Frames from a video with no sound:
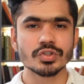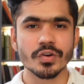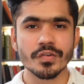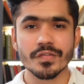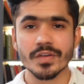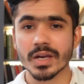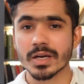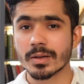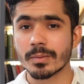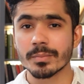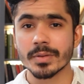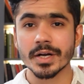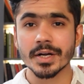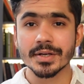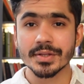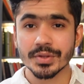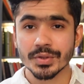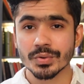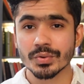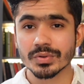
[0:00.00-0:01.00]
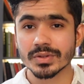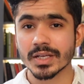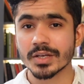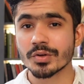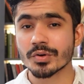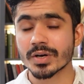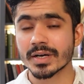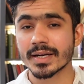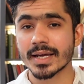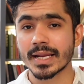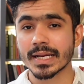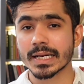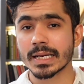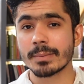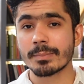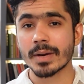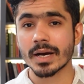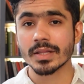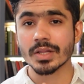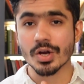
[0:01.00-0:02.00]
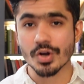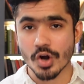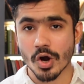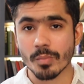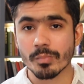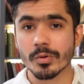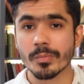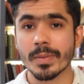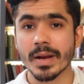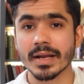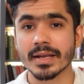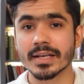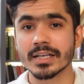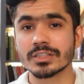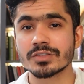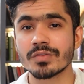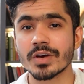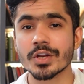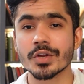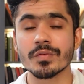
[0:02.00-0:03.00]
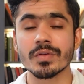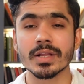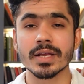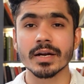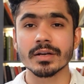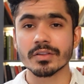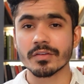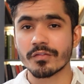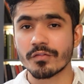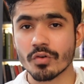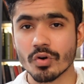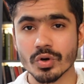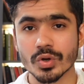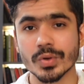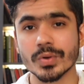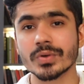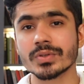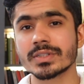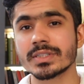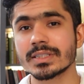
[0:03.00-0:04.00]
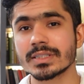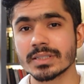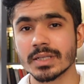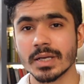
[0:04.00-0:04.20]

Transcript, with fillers: So if you are completely new, then you can directly buy the combo package where you will get the four courses,